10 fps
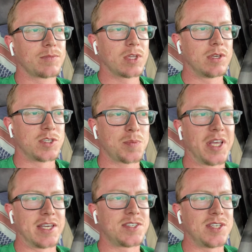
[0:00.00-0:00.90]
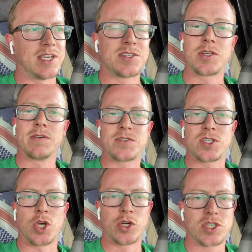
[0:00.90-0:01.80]
this place east of
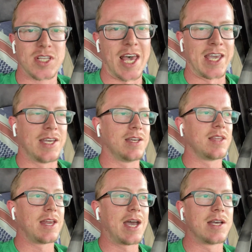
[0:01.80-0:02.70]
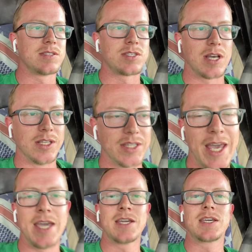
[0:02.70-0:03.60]
Searchlight that has a
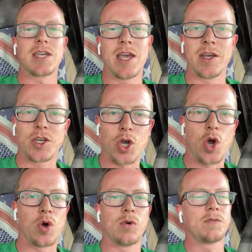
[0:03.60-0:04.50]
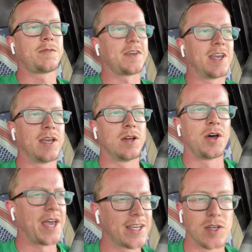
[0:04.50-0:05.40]
lake and a cove and all
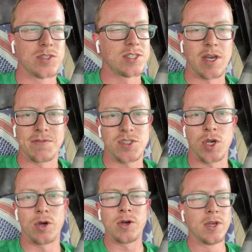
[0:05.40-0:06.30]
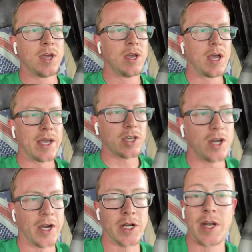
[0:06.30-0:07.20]
that good stuff. So I could
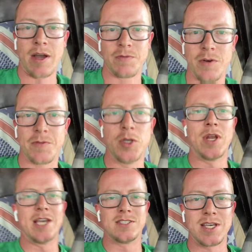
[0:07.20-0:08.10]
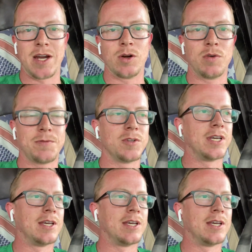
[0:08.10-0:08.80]
hunker down for a few days there, hopefully,